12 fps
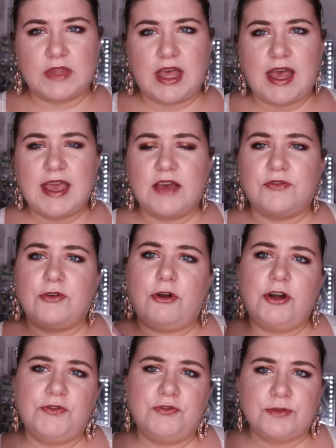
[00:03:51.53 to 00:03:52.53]
I have
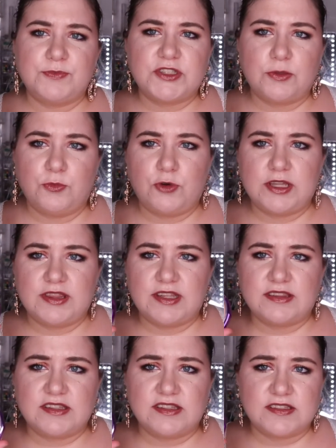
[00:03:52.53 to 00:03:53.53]
heard from someone
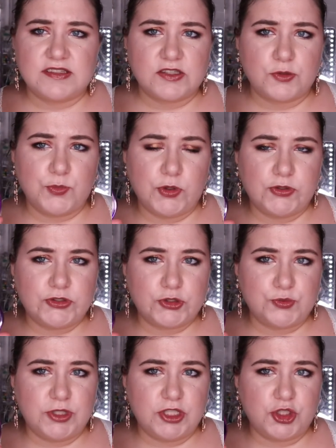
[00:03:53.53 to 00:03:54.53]
that this is supposed to
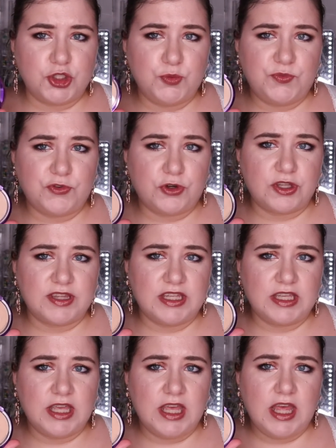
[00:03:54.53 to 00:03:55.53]
be a dupe for the